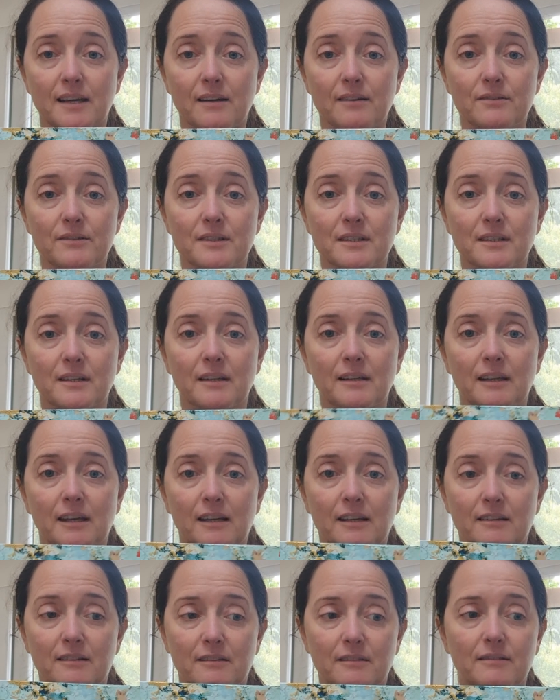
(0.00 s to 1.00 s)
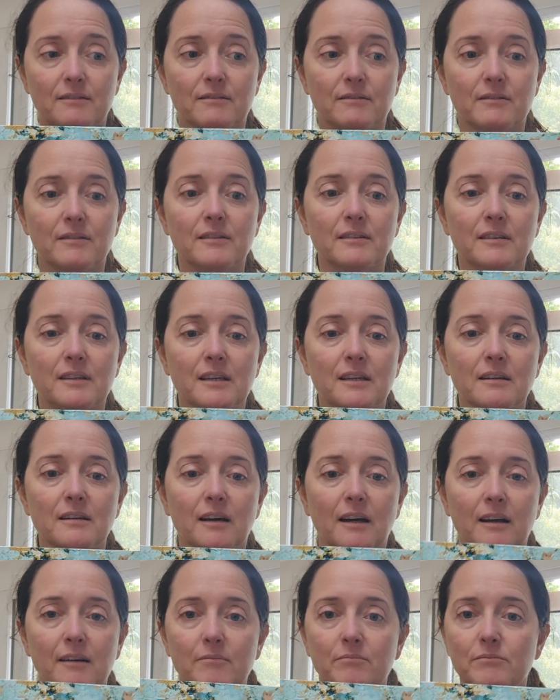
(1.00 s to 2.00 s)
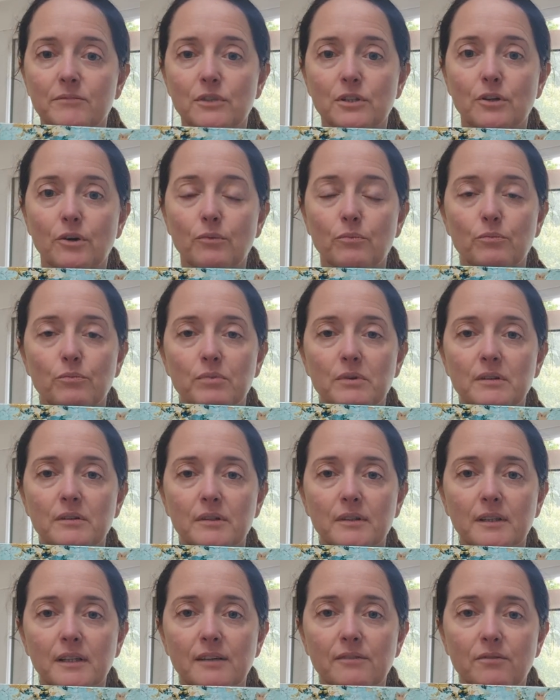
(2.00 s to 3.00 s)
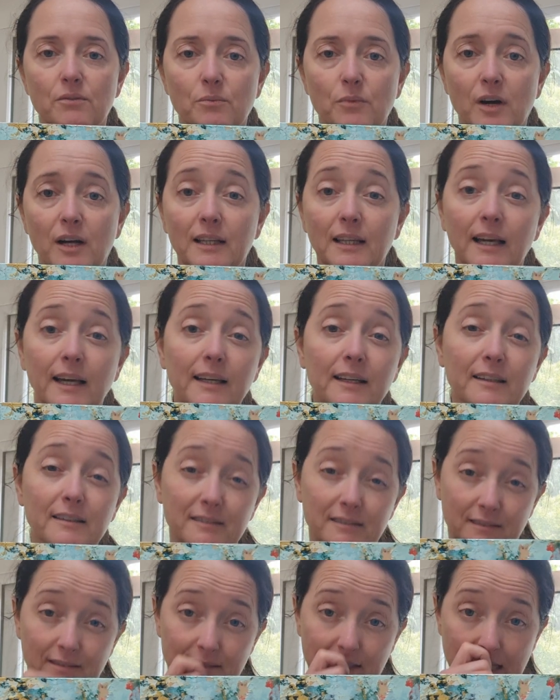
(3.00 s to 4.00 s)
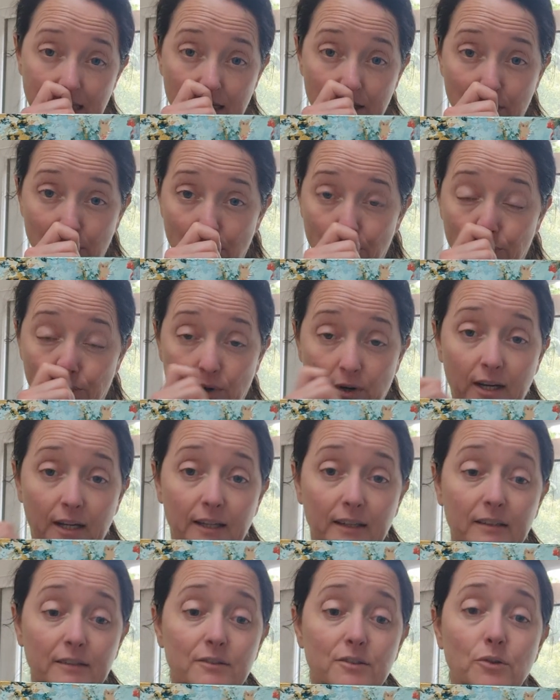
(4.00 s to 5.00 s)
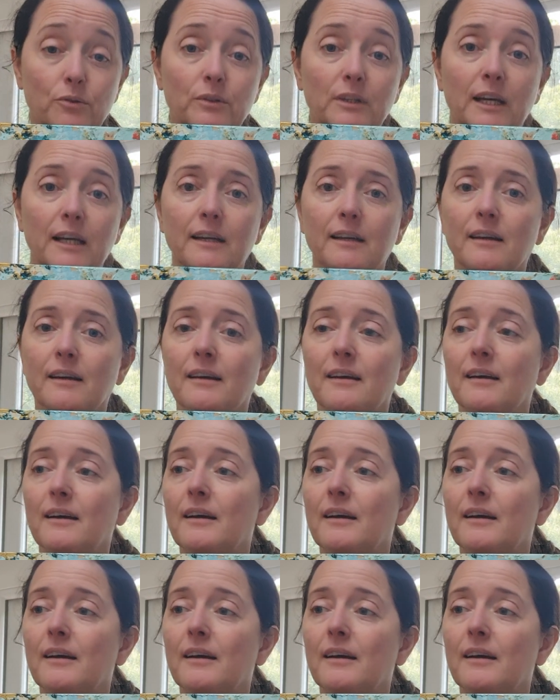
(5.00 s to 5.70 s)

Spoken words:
out, and then you know, leaving what I like and taking off what I don't like.